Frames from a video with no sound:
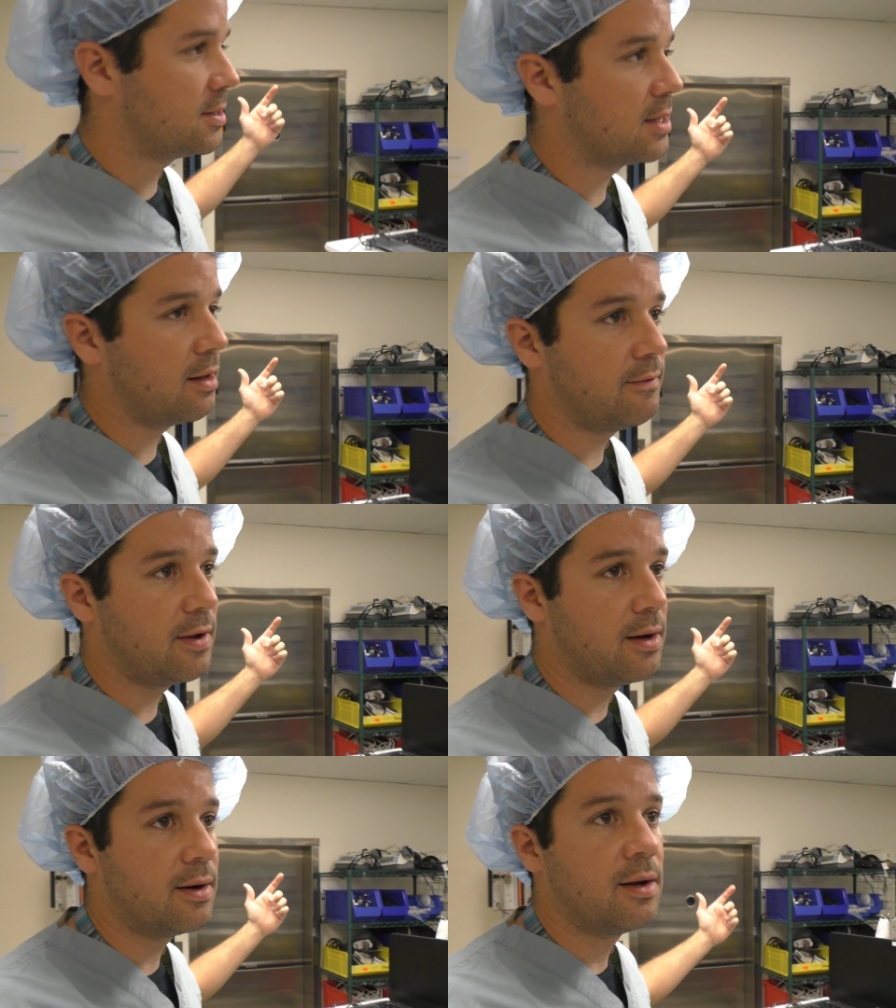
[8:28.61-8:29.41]
this
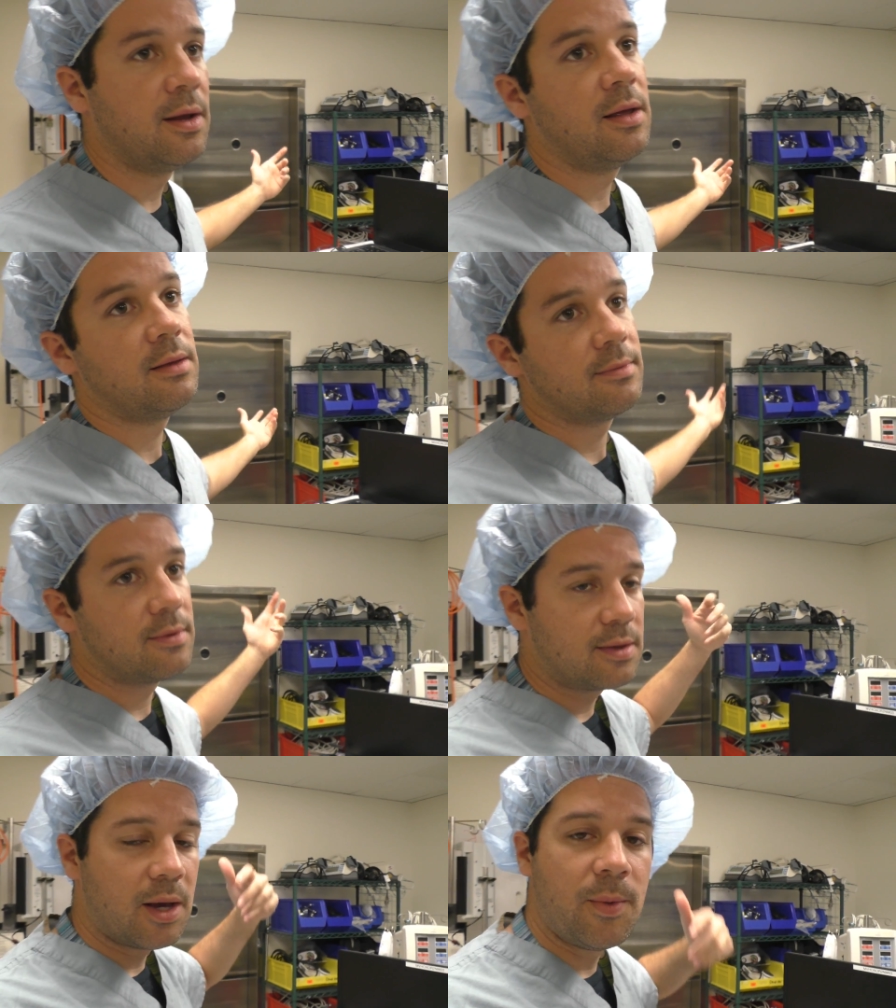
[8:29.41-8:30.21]
elevator
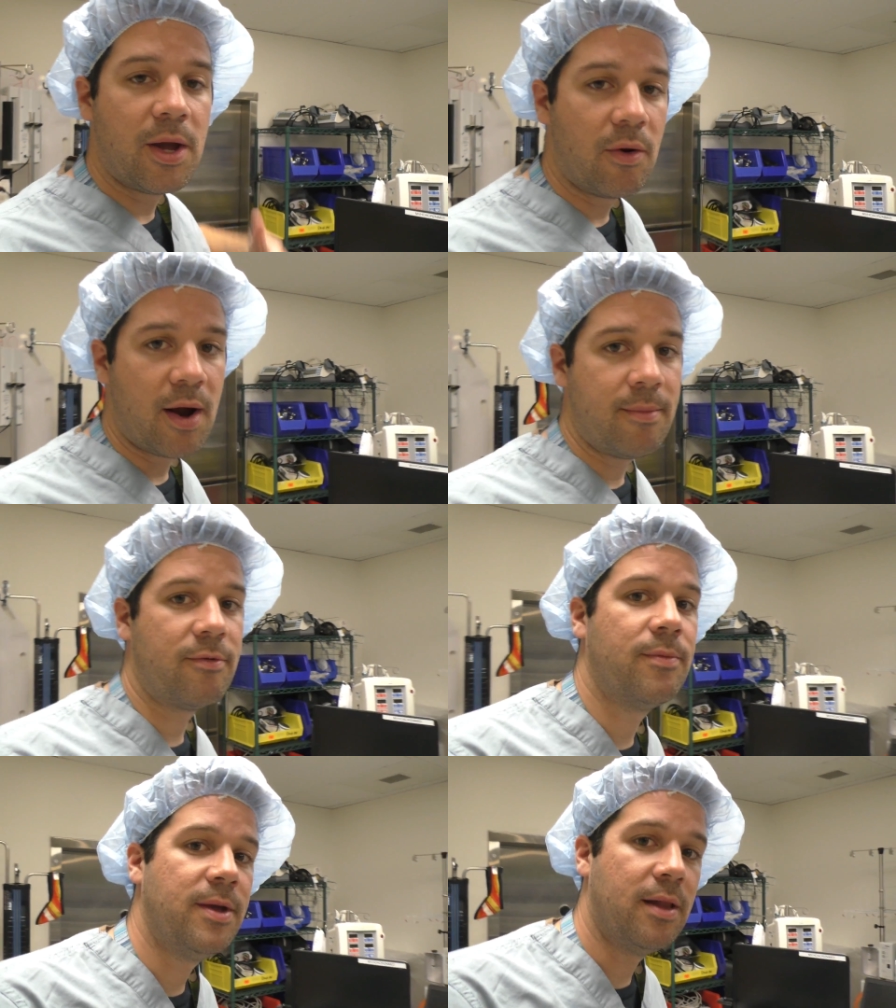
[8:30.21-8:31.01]
and we can grab it
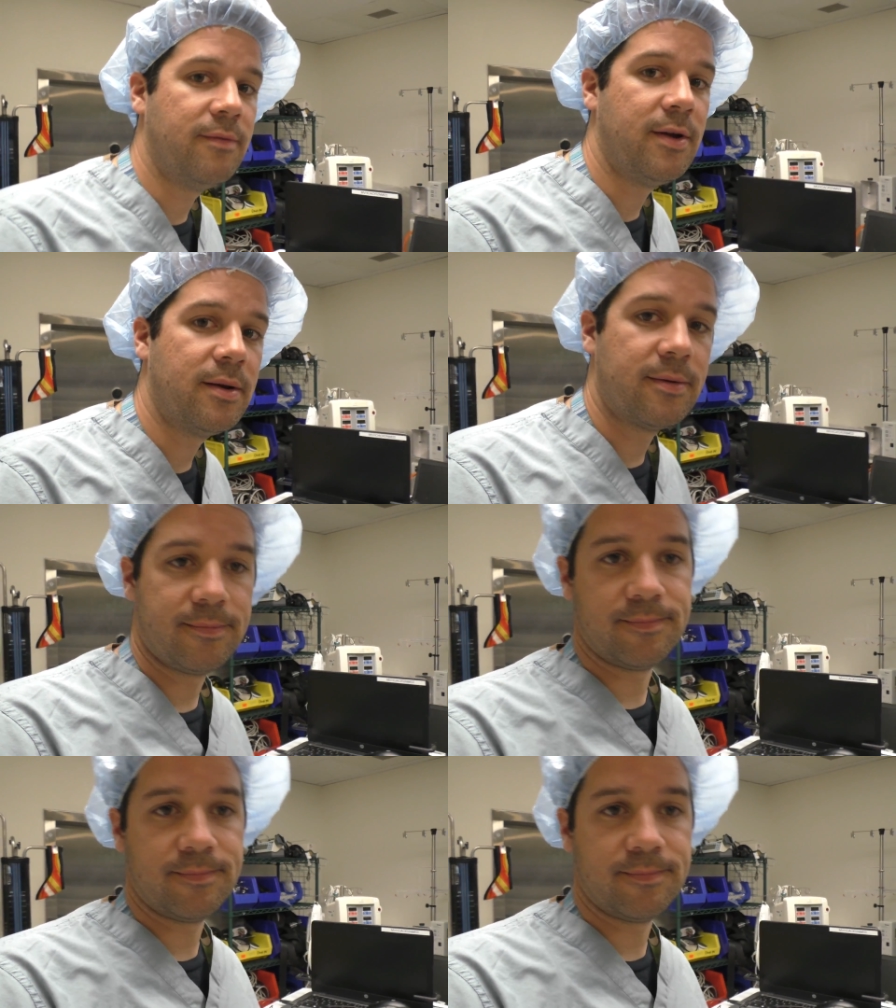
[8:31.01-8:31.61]
from the elevator.